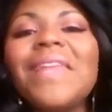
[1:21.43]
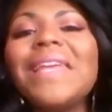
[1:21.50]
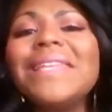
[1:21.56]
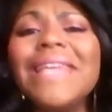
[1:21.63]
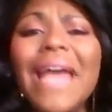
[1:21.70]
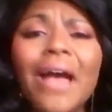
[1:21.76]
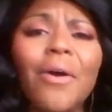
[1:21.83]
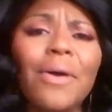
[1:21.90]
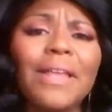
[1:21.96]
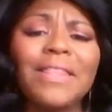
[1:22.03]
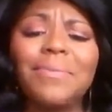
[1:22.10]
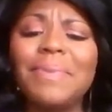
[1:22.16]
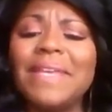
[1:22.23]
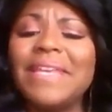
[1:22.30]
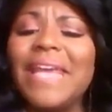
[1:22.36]
Now, at
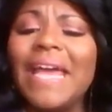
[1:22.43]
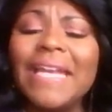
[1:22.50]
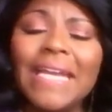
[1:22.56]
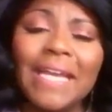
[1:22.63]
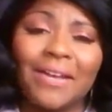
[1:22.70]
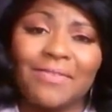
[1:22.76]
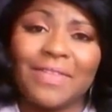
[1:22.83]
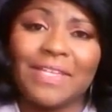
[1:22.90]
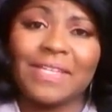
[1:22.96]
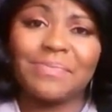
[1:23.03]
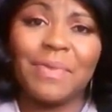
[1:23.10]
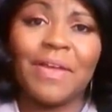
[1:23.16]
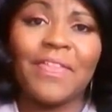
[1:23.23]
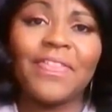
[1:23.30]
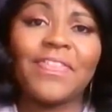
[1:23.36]
the beginning of this
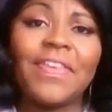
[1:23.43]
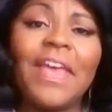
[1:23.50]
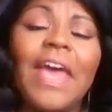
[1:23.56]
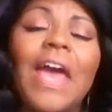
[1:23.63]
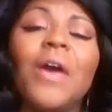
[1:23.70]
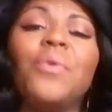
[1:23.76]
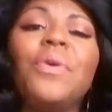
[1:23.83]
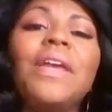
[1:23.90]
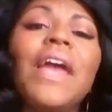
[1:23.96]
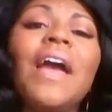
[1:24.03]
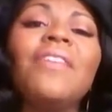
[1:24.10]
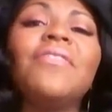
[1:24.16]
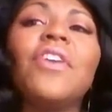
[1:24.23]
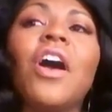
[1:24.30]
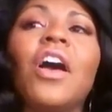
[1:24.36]
month, we
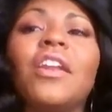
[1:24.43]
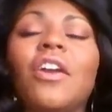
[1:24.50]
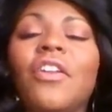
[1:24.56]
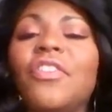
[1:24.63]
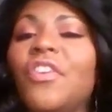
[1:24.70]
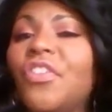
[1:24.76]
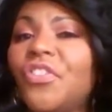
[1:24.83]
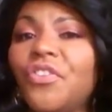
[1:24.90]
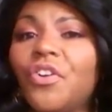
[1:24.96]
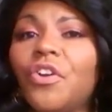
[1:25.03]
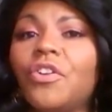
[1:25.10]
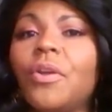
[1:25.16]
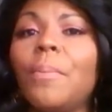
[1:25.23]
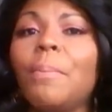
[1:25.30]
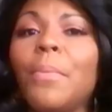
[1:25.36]
have got on the
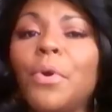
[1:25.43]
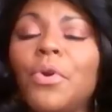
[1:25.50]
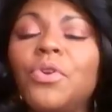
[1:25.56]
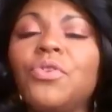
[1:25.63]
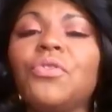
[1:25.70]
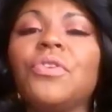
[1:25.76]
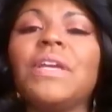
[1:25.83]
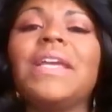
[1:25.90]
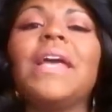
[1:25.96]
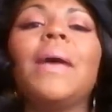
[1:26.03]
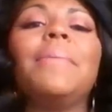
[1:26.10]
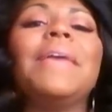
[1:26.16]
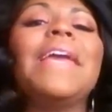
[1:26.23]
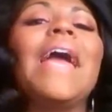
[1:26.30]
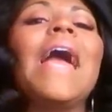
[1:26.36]
3rd, Mercury
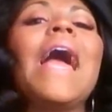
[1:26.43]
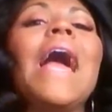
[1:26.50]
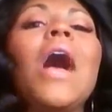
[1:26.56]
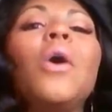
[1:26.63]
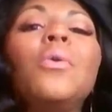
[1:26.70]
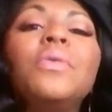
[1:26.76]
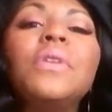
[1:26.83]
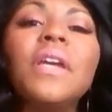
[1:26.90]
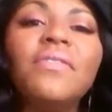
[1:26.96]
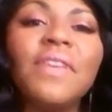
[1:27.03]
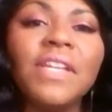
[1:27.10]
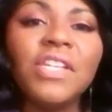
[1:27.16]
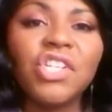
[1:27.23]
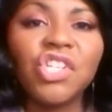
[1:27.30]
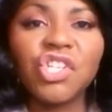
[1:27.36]
coming out of
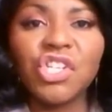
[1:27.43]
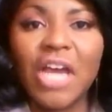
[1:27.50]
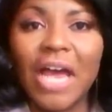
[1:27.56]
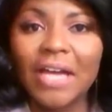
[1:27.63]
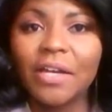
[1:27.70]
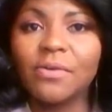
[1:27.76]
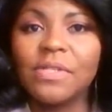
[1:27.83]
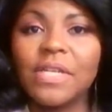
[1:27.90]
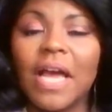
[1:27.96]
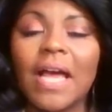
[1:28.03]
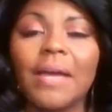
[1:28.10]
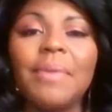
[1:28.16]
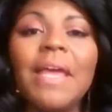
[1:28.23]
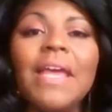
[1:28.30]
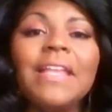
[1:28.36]
its shadow
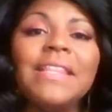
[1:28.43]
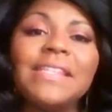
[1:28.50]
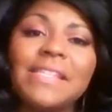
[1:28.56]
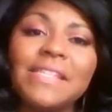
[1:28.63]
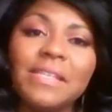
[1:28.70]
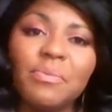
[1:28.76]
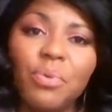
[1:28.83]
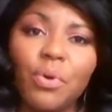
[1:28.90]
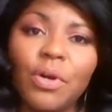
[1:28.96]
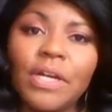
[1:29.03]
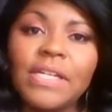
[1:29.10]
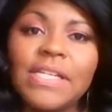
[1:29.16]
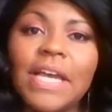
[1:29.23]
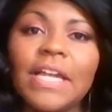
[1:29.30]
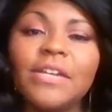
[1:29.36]
time. This is
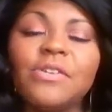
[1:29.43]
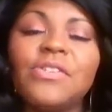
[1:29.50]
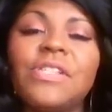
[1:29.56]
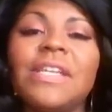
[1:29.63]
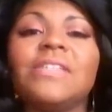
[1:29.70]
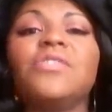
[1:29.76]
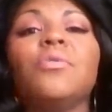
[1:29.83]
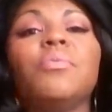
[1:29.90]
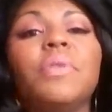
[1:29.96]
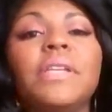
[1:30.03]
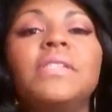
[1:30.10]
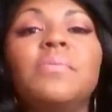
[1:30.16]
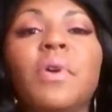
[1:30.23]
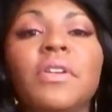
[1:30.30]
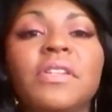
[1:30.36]
important to understand, so
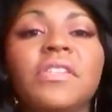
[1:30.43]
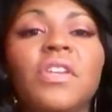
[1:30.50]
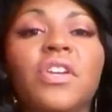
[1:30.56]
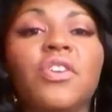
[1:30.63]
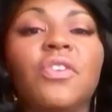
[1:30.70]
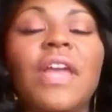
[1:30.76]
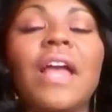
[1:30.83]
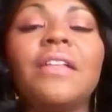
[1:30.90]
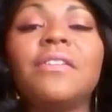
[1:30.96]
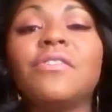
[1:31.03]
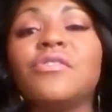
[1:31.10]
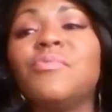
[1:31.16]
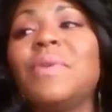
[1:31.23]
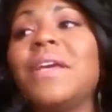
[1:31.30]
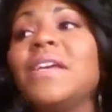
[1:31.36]
please mark this on your
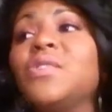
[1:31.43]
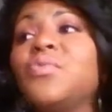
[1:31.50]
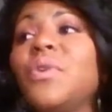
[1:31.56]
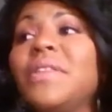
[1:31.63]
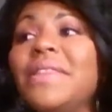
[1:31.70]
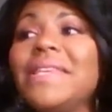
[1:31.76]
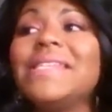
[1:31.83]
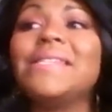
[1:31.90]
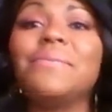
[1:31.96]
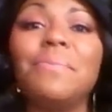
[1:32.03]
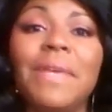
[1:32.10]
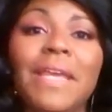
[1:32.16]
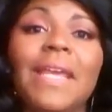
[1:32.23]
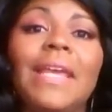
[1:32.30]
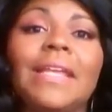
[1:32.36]
calendars, because what this
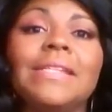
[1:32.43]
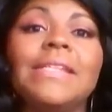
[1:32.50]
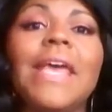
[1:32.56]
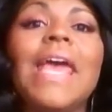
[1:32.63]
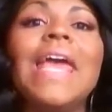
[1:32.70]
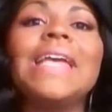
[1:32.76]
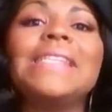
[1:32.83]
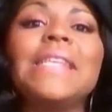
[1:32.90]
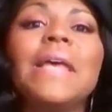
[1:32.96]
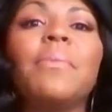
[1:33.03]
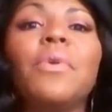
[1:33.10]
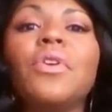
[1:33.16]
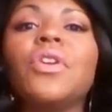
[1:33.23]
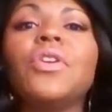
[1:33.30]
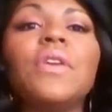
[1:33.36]
means is that
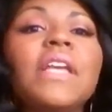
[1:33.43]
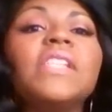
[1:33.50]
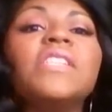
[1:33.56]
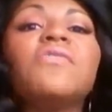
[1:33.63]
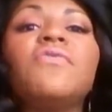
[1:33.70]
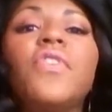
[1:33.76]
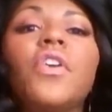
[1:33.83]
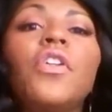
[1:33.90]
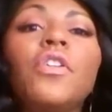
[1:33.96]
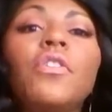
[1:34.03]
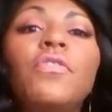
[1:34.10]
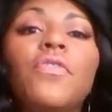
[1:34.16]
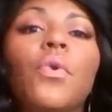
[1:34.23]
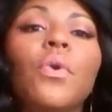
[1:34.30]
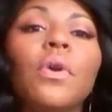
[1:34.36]
Mercury is full
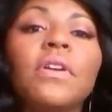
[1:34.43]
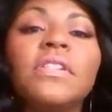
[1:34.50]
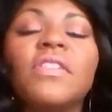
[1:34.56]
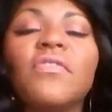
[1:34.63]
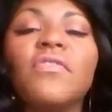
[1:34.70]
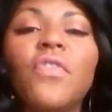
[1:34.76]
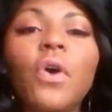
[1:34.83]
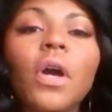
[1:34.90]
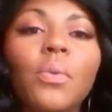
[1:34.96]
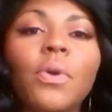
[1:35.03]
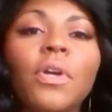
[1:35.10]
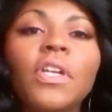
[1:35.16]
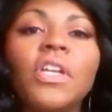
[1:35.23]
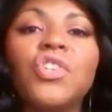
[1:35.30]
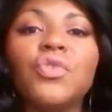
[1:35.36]
force
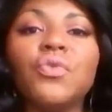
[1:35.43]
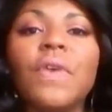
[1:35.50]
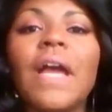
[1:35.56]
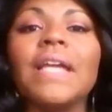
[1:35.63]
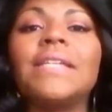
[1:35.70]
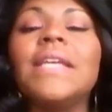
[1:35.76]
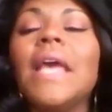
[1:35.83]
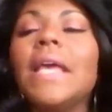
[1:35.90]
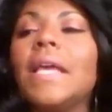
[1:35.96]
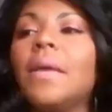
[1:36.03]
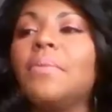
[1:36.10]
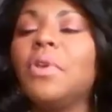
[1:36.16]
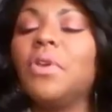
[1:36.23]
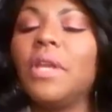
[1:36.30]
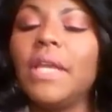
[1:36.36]
forward direct.
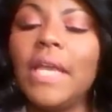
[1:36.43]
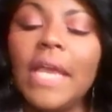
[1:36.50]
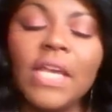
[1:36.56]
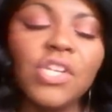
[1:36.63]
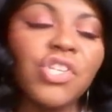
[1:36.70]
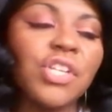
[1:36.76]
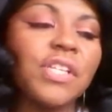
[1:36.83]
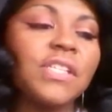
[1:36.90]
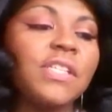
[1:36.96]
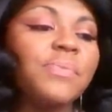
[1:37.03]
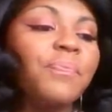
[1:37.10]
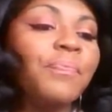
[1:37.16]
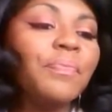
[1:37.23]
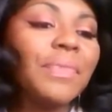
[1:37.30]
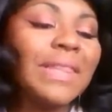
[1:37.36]
Communications,
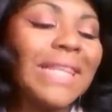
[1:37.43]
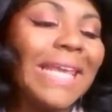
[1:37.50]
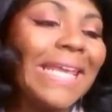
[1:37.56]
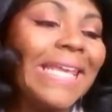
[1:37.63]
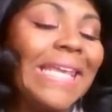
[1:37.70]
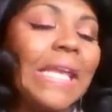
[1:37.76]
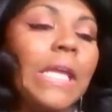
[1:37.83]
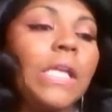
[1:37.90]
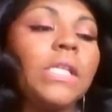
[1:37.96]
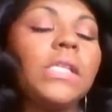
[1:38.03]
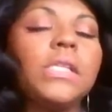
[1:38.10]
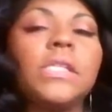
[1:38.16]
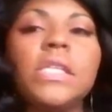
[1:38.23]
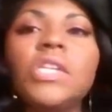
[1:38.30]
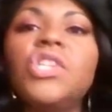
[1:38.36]
thinking,
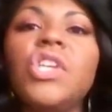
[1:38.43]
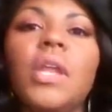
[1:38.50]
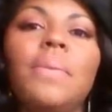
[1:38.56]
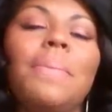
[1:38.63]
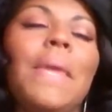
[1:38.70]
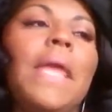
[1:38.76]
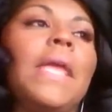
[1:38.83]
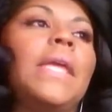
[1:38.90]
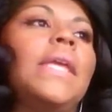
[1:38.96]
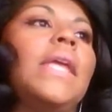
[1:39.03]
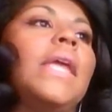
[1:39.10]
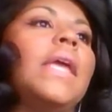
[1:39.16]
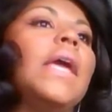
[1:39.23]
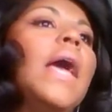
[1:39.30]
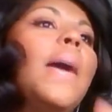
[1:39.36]

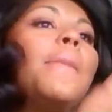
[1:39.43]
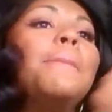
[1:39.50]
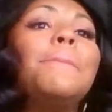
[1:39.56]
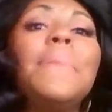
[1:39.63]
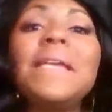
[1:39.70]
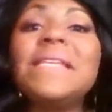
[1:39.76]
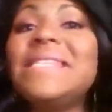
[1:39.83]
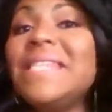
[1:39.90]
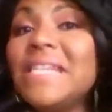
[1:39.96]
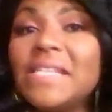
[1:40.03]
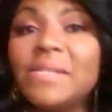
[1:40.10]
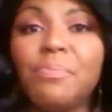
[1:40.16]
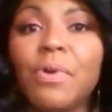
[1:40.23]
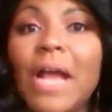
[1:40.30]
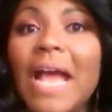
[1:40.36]
decision-making,
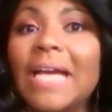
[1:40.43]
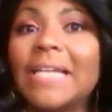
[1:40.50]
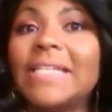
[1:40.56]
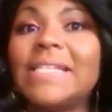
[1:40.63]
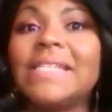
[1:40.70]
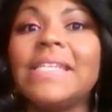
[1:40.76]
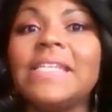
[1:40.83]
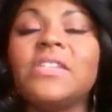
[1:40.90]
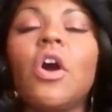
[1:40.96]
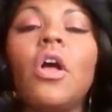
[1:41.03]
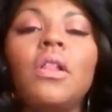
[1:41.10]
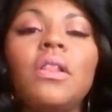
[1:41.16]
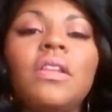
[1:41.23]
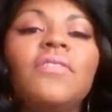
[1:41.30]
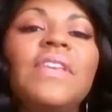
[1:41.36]
business practices,
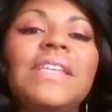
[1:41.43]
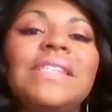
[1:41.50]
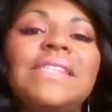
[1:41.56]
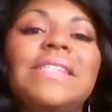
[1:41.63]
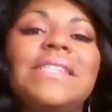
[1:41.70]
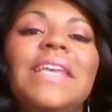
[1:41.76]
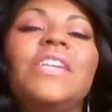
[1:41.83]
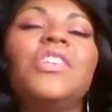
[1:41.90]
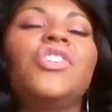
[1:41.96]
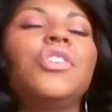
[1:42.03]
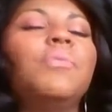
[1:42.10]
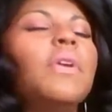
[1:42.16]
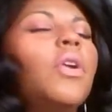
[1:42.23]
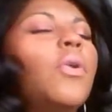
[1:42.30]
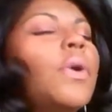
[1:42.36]
all of these things
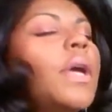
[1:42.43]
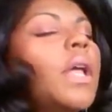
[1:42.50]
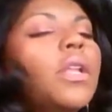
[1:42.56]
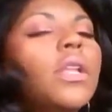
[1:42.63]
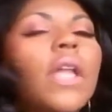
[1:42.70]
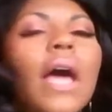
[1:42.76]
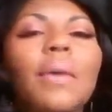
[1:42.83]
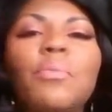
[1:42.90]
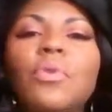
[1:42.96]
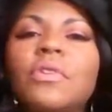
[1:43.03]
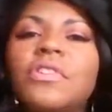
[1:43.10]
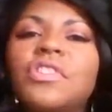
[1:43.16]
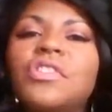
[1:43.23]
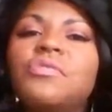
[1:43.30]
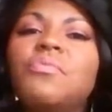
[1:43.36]
should be going a lot
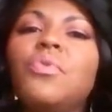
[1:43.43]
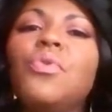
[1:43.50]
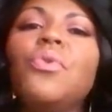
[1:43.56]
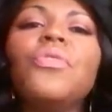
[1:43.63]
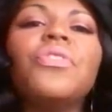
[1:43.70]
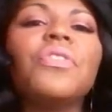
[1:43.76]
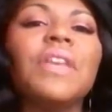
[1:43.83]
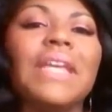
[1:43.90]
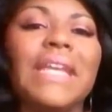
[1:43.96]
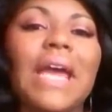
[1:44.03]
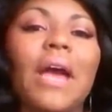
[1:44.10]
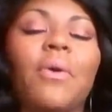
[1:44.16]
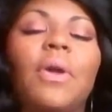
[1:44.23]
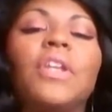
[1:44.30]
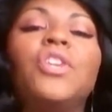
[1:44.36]
more smoothly
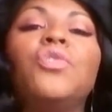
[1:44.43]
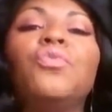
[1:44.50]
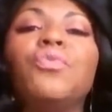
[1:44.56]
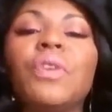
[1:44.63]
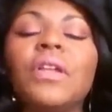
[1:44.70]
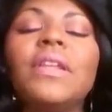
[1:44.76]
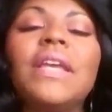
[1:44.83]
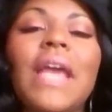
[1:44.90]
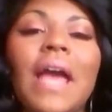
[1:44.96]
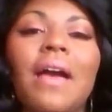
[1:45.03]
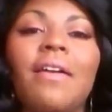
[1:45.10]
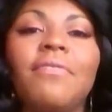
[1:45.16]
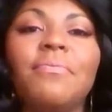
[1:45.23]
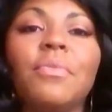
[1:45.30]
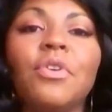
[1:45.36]
now, and you really
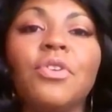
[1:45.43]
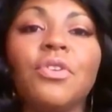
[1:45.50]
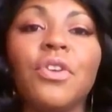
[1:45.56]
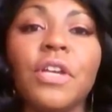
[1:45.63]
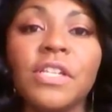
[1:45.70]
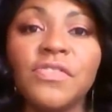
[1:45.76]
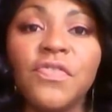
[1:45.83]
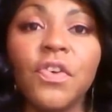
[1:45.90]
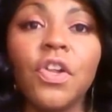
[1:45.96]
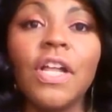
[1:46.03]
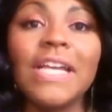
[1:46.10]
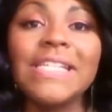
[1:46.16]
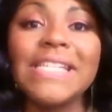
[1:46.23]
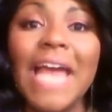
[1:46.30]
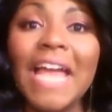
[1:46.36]
have Mercury's full
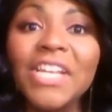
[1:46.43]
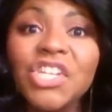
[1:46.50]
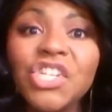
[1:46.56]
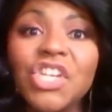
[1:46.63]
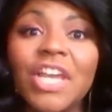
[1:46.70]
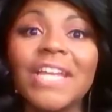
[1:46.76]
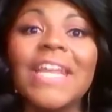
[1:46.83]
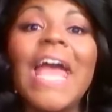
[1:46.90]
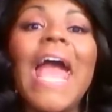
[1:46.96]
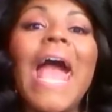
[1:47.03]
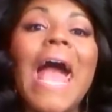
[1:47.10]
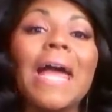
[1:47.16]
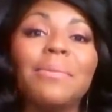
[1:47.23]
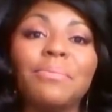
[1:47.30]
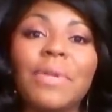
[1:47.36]
attention
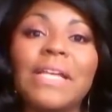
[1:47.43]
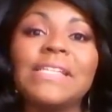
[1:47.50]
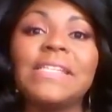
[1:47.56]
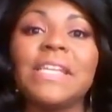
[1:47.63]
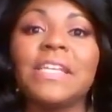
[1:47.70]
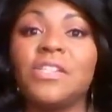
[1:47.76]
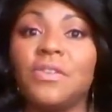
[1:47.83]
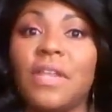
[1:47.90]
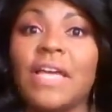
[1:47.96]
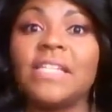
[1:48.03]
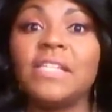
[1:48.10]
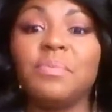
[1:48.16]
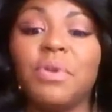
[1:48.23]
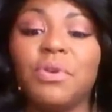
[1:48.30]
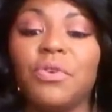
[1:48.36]
and blessing, so
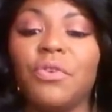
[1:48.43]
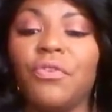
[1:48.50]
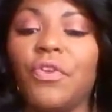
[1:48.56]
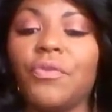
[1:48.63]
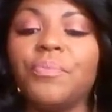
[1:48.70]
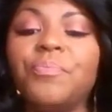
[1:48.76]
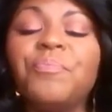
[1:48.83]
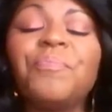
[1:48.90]
that's beautiful.